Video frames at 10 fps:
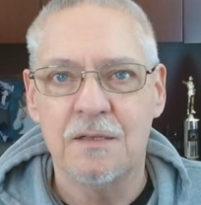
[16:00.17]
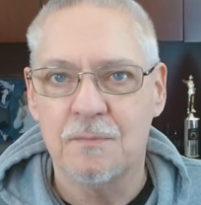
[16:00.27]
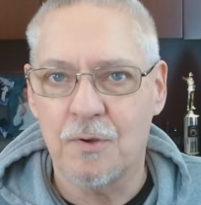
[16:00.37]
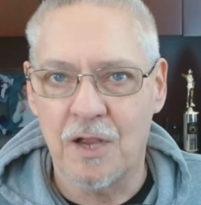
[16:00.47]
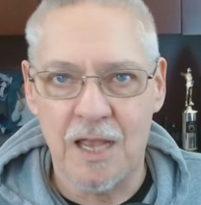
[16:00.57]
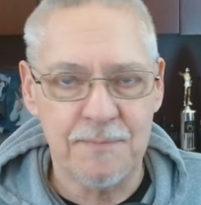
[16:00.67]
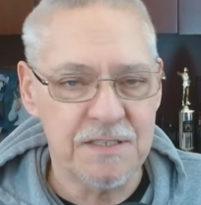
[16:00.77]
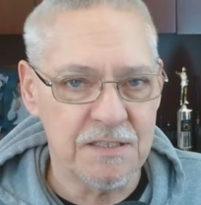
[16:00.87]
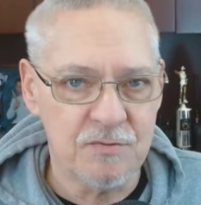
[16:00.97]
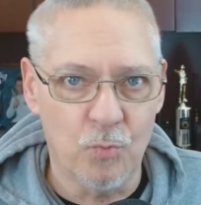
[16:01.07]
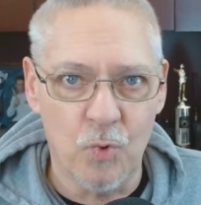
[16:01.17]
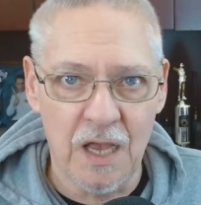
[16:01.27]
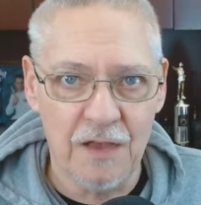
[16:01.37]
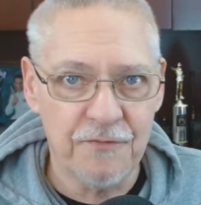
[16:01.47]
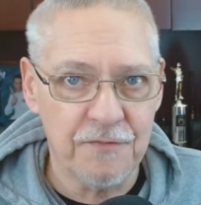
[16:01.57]
perhaps it's
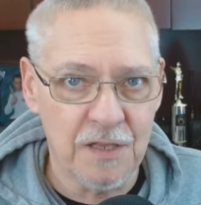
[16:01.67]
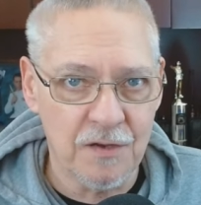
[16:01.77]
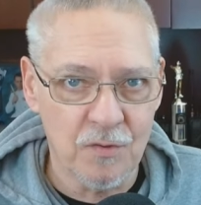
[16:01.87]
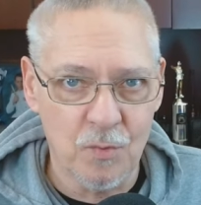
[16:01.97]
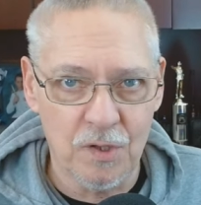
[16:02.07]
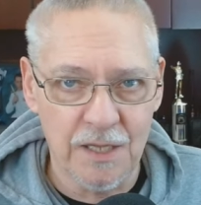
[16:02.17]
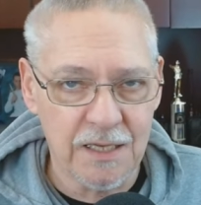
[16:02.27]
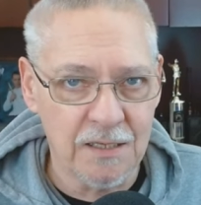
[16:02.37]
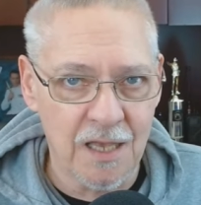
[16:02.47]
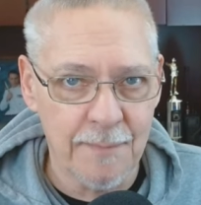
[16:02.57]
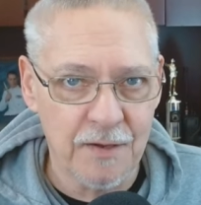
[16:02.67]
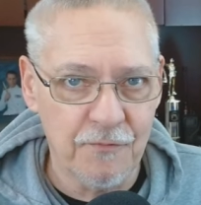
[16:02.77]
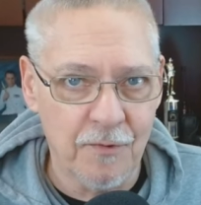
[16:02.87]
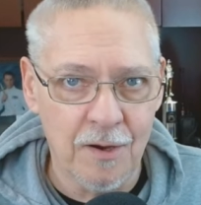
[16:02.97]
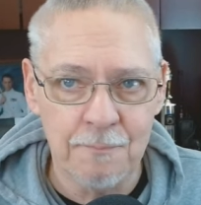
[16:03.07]
WEF, you know, the World Economic
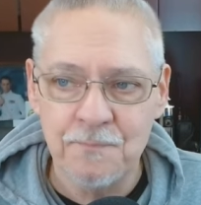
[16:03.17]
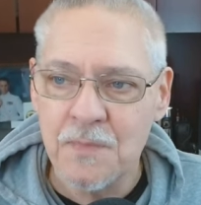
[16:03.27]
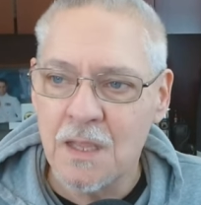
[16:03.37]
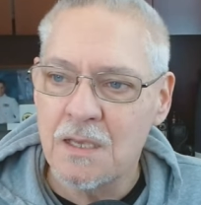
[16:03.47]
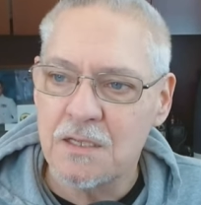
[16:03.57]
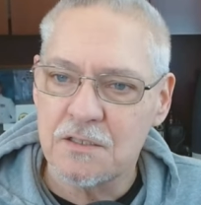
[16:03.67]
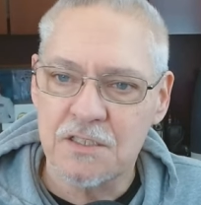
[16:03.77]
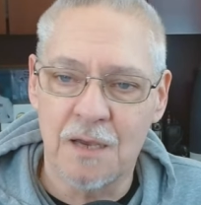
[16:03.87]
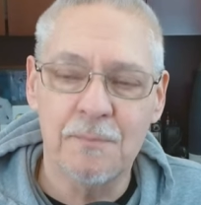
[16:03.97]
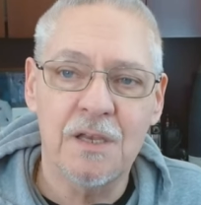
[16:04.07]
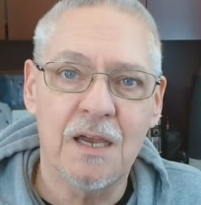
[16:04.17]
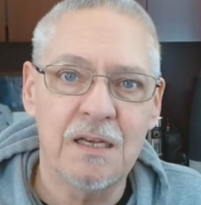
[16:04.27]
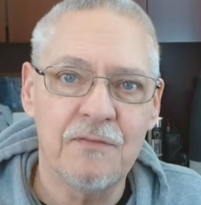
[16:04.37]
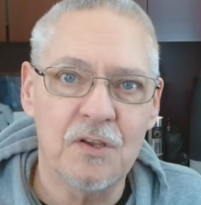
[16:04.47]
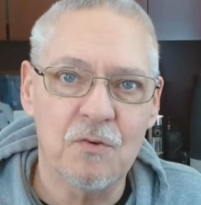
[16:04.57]
Forum, some
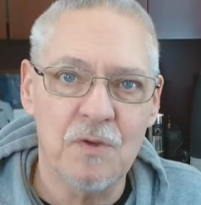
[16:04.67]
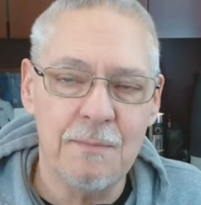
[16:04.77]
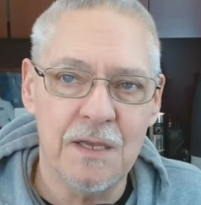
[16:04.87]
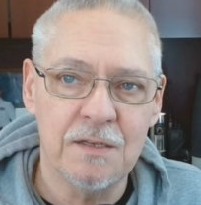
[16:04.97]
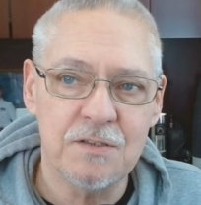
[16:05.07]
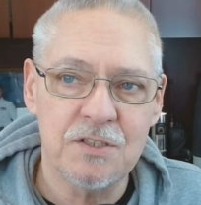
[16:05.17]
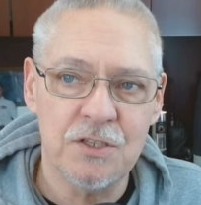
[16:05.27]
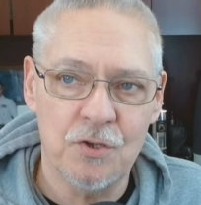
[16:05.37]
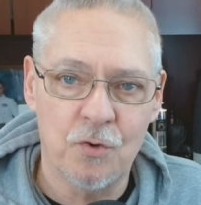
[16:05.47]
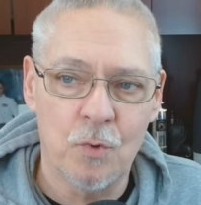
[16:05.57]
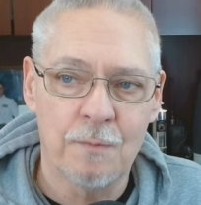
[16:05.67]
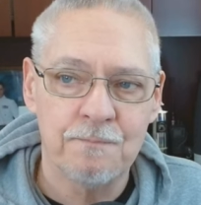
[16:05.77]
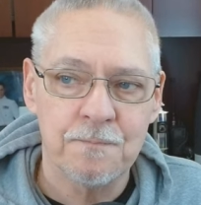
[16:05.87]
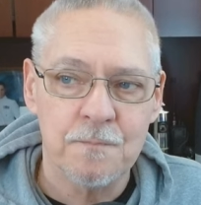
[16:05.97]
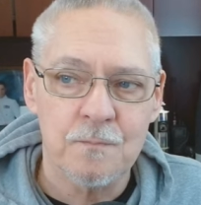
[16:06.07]
kind of agreement to
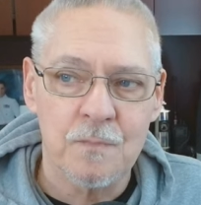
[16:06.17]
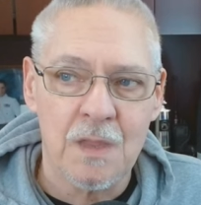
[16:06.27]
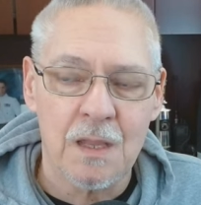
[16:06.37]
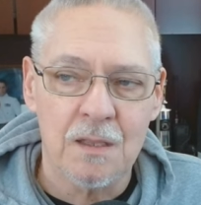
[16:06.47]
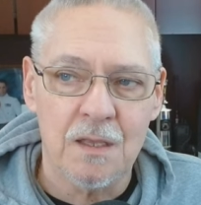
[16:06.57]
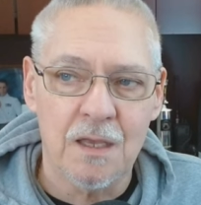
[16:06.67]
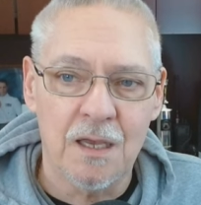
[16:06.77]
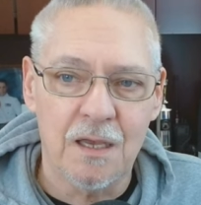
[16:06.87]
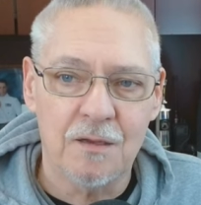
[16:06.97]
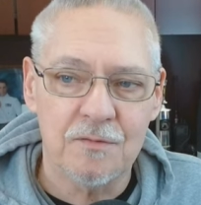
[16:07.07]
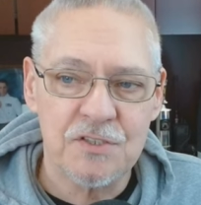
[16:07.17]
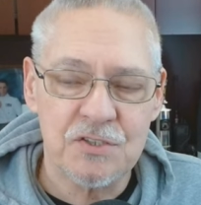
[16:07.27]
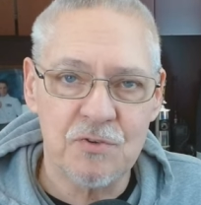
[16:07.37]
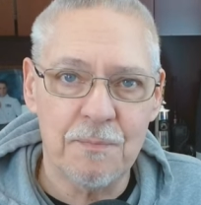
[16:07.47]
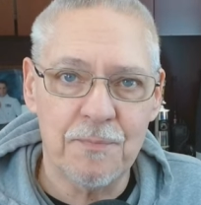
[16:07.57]

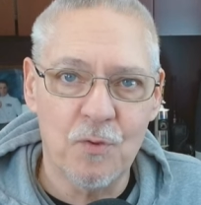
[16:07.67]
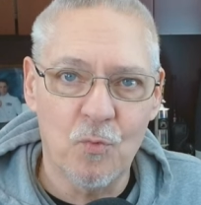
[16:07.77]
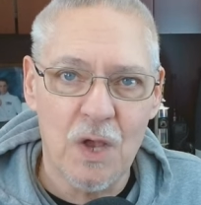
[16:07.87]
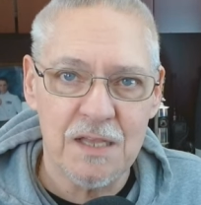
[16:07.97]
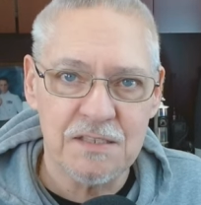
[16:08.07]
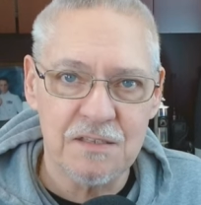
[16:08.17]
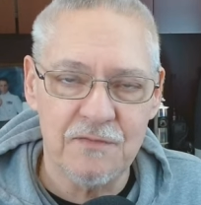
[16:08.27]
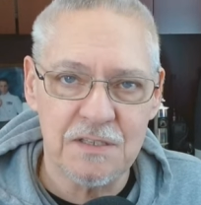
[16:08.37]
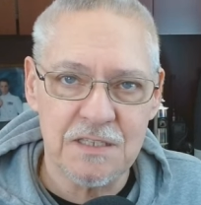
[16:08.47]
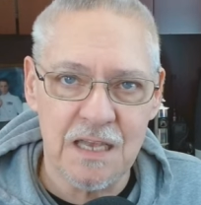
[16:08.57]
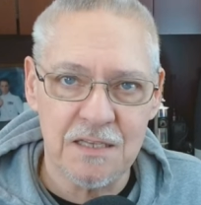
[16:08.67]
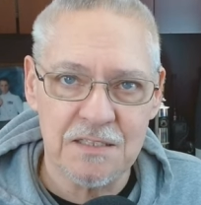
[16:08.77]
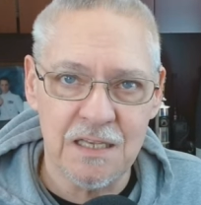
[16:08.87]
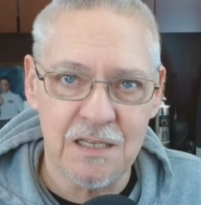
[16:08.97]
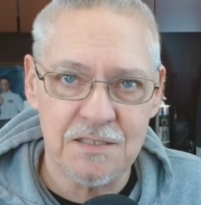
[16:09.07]
strip the West of its
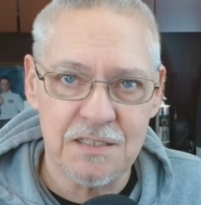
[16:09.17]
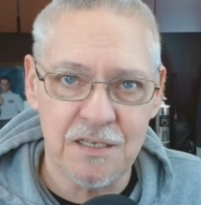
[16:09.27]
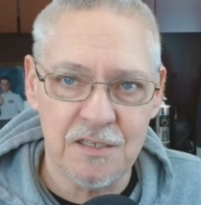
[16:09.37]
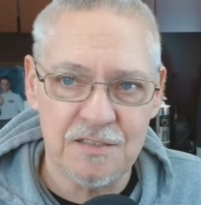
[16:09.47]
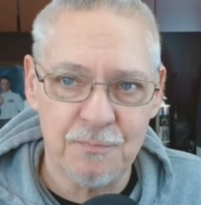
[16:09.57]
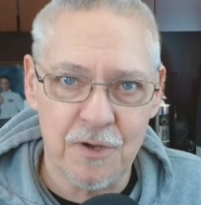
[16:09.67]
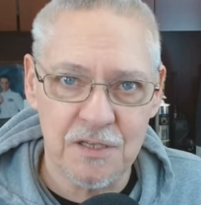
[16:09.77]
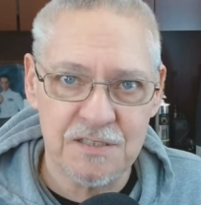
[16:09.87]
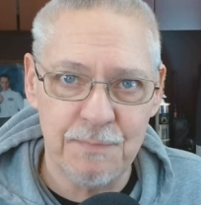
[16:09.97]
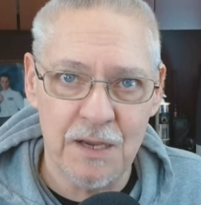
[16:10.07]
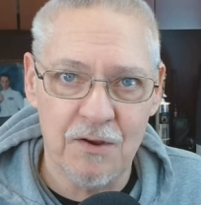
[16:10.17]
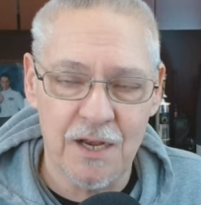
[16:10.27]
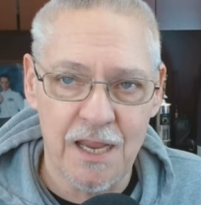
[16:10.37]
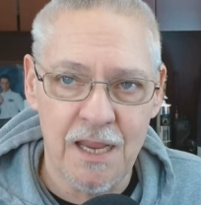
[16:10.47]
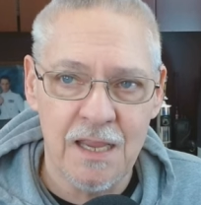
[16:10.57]
assets and its
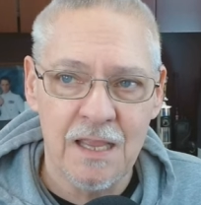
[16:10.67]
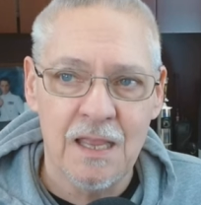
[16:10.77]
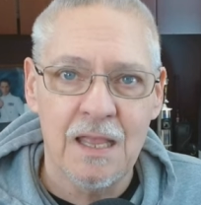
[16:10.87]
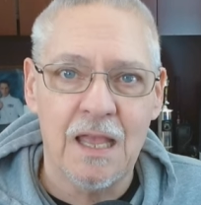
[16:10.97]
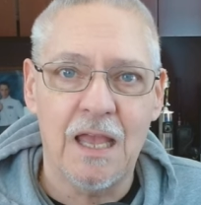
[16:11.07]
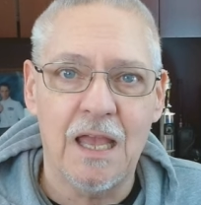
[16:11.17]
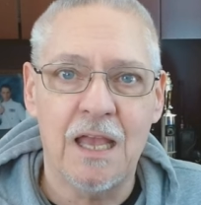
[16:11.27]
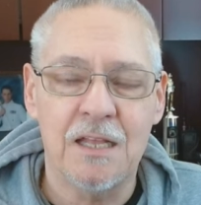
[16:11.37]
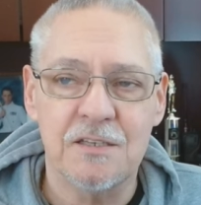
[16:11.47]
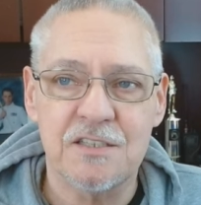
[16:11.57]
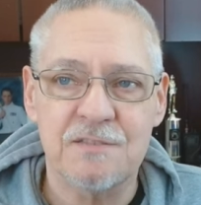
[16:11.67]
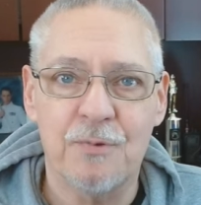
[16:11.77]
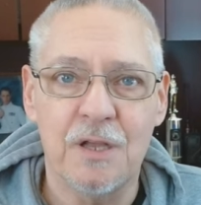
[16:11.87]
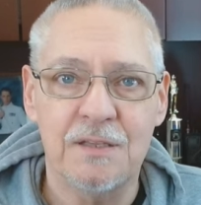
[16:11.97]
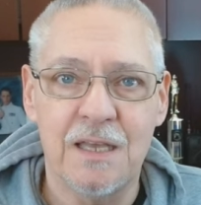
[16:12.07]
prosperity and
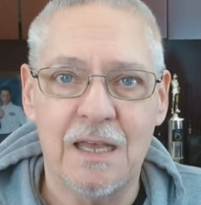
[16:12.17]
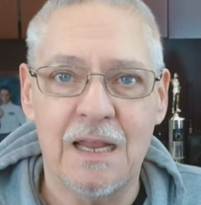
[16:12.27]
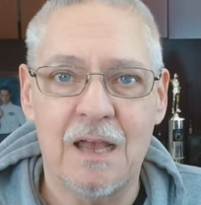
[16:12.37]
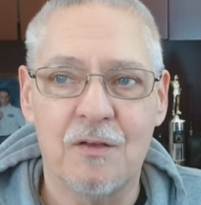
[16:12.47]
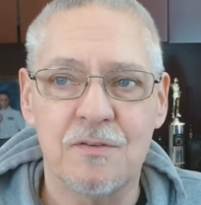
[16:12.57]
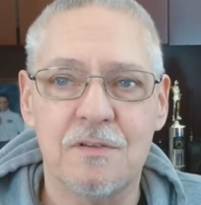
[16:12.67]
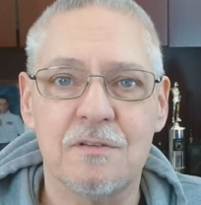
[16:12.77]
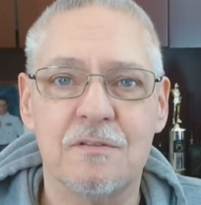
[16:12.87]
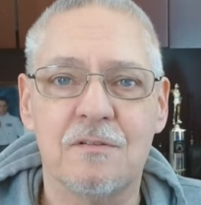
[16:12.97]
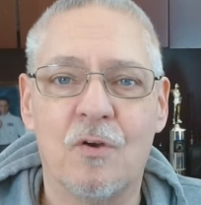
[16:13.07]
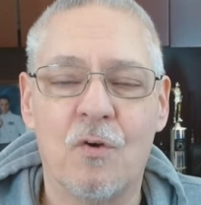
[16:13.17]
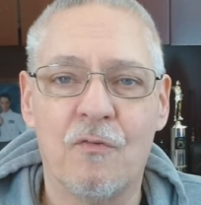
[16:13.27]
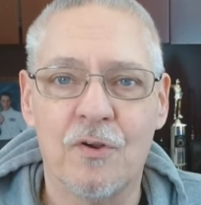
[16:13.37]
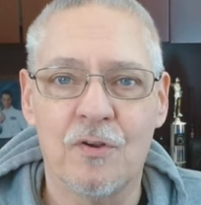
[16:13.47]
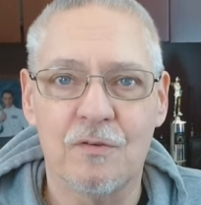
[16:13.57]
spread that out
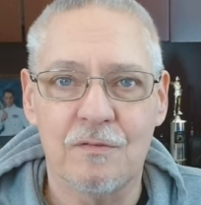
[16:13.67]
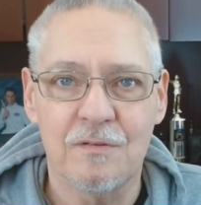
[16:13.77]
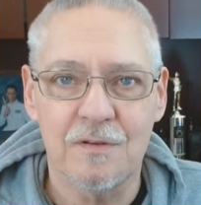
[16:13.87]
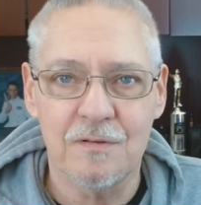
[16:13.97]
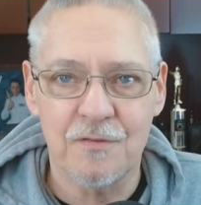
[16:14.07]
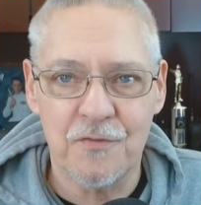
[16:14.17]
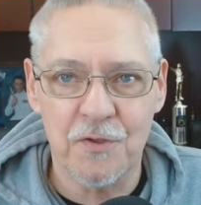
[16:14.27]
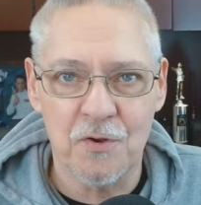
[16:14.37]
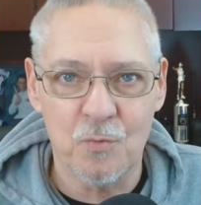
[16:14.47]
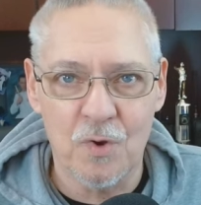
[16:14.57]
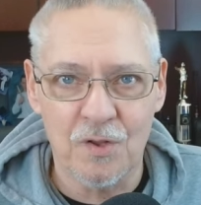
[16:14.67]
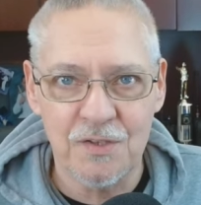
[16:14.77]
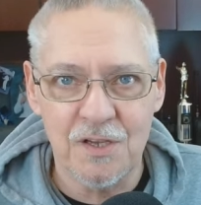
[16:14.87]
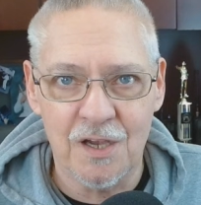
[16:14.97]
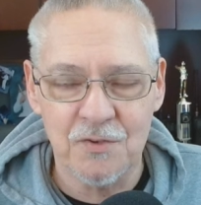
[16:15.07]
over third
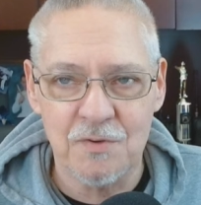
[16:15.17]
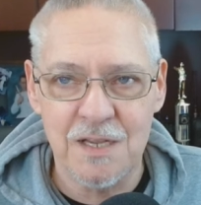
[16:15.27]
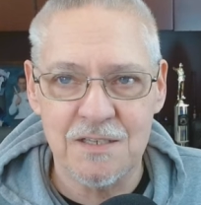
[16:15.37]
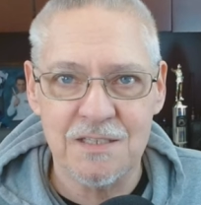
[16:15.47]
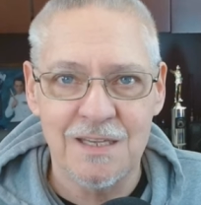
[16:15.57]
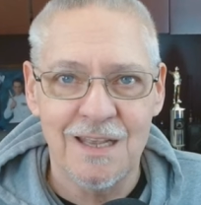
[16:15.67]
world countries,